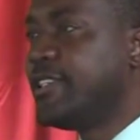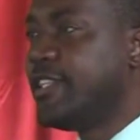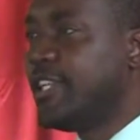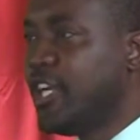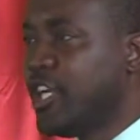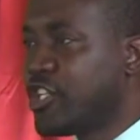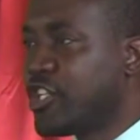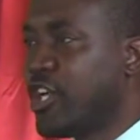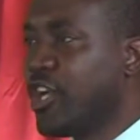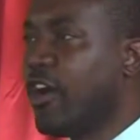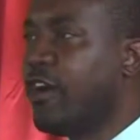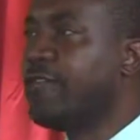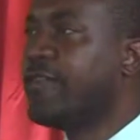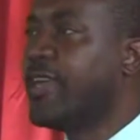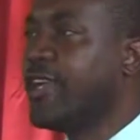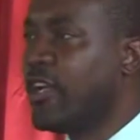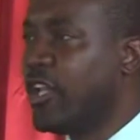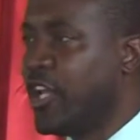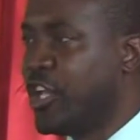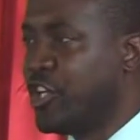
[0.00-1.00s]
teaching of
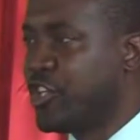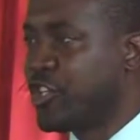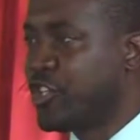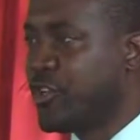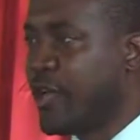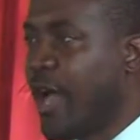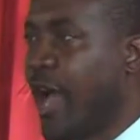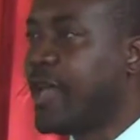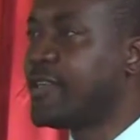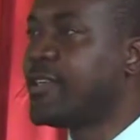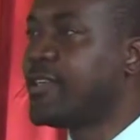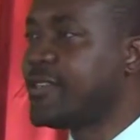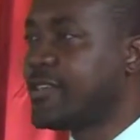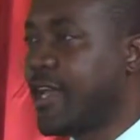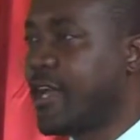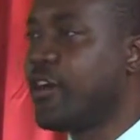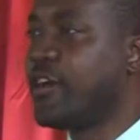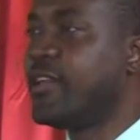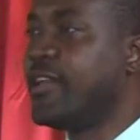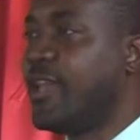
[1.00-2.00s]
English as a
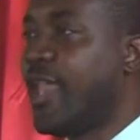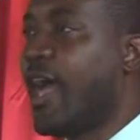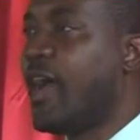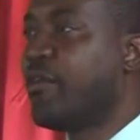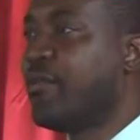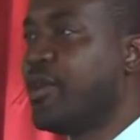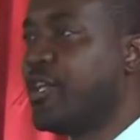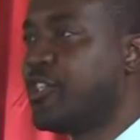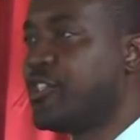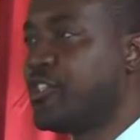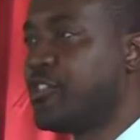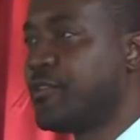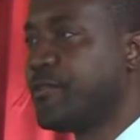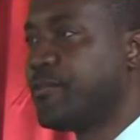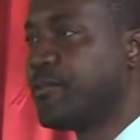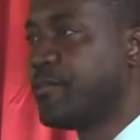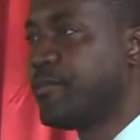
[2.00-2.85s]
second language.